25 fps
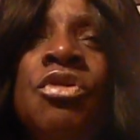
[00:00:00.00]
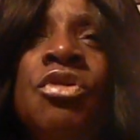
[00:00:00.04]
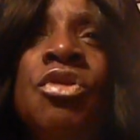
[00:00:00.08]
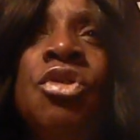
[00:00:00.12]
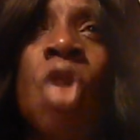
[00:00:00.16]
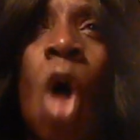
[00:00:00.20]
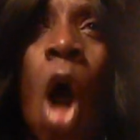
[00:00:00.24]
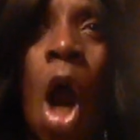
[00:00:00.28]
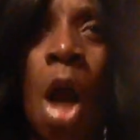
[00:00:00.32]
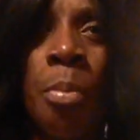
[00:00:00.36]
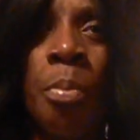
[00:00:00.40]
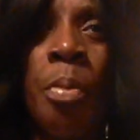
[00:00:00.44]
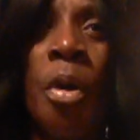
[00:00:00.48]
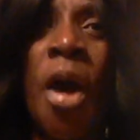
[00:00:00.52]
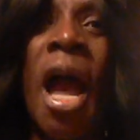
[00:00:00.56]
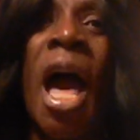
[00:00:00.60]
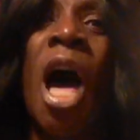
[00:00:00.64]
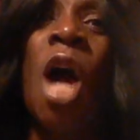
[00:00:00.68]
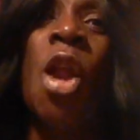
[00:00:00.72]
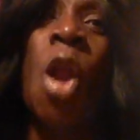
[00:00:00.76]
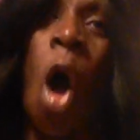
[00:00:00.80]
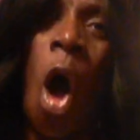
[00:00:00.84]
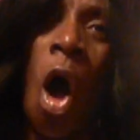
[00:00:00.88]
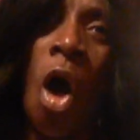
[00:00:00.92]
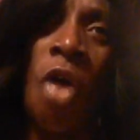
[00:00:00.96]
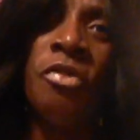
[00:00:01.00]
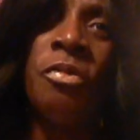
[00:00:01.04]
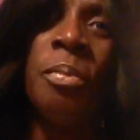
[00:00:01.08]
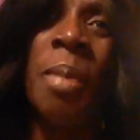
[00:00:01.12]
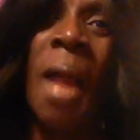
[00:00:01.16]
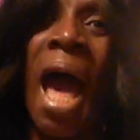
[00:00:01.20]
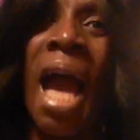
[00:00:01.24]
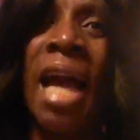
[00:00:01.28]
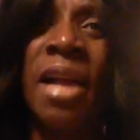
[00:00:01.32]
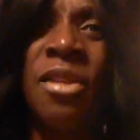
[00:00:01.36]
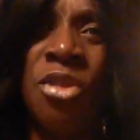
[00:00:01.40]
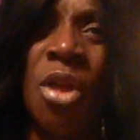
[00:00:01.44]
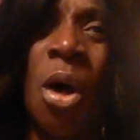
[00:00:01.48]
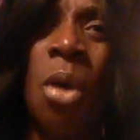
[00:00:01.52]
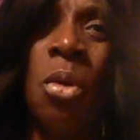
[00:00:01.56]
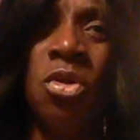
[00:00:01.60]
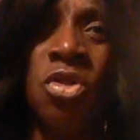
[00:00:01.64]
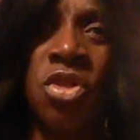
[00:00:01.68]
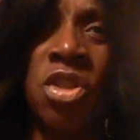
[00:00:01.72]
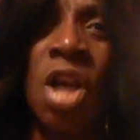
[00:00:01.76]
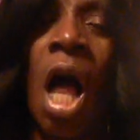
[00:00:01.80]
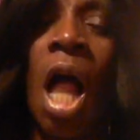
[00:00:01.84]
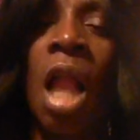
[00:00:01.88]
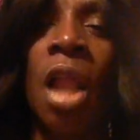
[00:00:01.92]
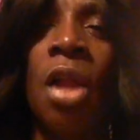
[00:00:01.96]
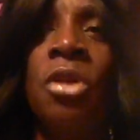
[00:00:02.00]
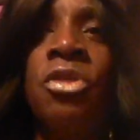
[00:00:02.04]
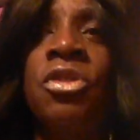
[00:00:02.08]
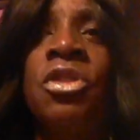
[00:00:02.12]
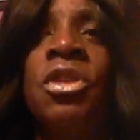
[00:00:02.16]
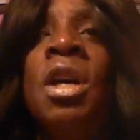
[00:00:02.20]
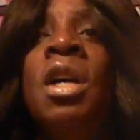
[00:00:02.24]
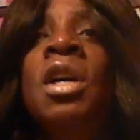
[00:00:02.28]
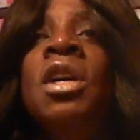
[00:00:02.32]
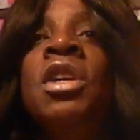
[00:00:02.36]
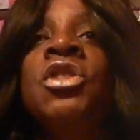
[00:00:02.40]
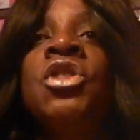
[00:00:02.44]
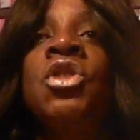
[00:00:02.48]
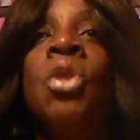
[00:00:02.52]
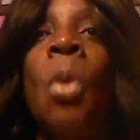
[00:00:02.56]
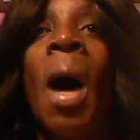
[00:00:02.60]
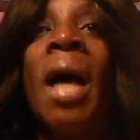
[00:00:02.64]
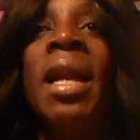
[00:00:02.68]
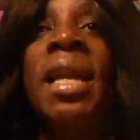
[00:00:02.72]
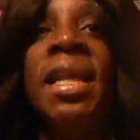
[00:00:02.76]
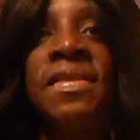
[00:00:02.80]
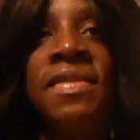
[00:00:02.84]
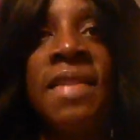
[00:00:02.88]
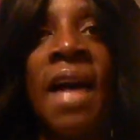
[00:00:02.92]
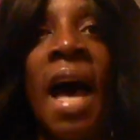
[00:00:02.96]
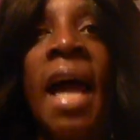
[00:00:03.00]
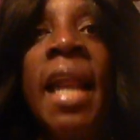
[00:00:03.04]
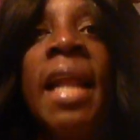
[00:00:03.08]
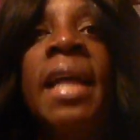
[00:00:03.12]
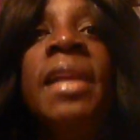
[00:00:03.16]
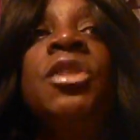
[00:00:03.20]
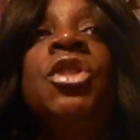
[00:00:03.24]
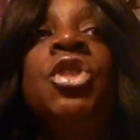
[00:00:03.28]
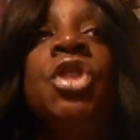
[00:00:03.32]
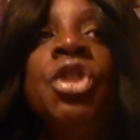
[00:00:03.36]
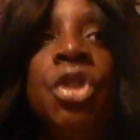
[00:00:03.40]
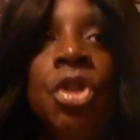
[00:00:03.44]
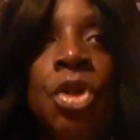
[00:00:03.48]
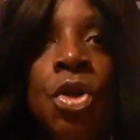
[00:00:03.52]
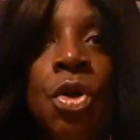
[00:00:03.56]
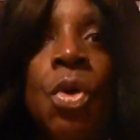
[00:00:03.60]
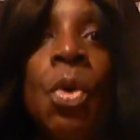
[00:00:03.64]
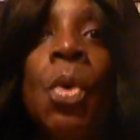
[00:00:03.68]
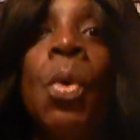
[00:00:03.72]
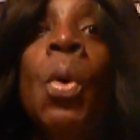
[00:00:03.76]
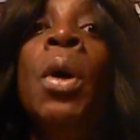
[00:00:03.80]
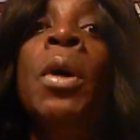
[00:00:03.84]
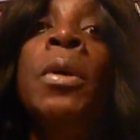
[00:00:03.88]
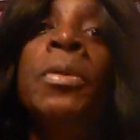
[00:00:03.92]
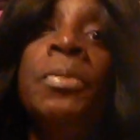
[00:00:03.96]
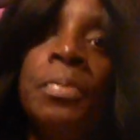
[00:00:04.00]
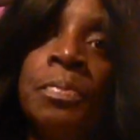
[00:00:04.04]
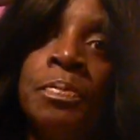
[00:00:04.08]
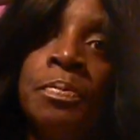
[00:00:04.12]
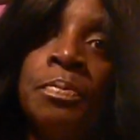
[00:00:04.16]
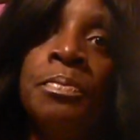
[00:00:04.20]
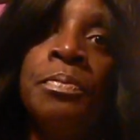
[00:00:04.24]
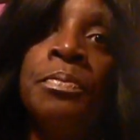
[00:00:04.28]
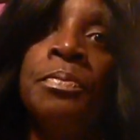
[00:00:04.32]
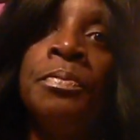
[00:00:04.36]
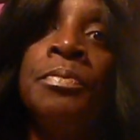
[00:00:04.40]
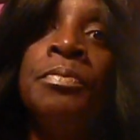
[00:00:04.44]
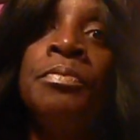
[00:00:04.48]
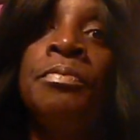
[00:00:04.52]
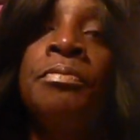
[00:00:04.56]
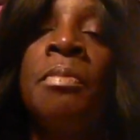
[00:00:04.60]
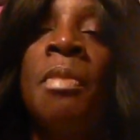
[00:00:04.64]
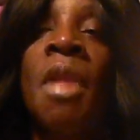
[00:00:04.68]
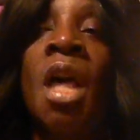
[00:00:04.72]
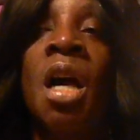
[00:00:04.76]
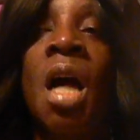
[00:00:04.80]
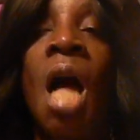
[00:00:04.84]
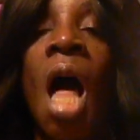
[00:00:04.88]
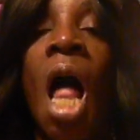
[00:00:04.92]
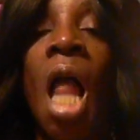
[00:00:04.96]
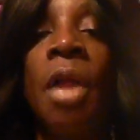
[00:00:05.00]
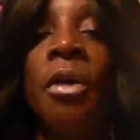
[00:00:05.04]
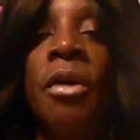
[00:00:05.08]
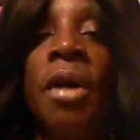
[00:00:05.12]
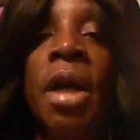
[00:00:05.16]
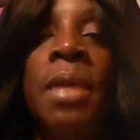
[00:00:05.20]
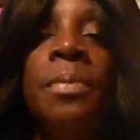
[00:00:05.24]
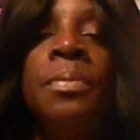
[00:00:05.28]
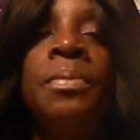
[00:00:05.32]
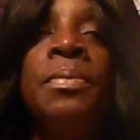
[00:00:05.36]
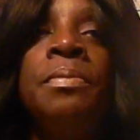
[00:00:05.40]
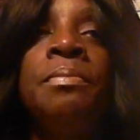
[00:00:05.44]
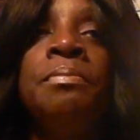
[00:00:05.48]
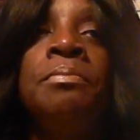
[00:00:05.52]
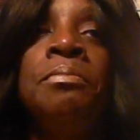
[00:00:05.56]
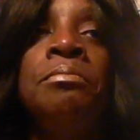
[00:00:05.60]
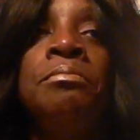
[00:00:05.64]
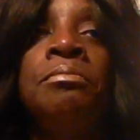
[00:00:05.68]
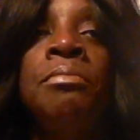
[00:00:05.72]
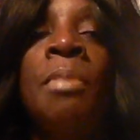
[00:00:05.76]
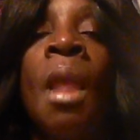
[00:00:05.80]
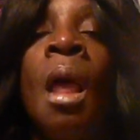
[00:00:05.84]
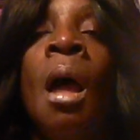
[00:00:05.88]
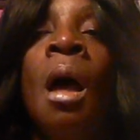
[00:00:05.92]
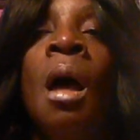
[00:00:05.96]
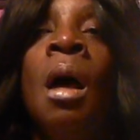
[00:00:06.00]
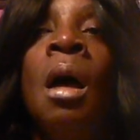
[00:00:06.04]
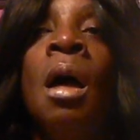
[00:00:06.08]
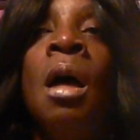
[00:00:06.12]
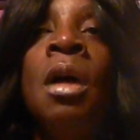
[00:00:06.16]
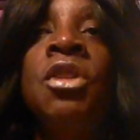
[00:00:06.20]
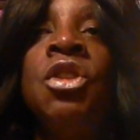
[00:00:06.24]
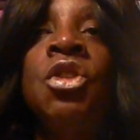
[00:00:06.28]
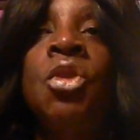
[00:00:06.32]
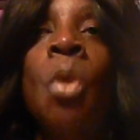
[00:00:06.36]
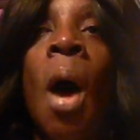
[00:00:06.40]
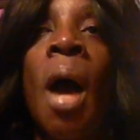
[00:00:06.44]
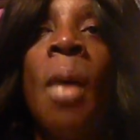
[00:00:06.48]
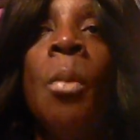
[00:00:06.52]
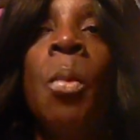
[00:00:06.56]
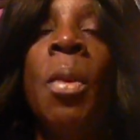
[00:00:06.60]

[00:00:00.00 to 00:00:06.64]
dark brown, off black, those colors. So I decided to color it. So I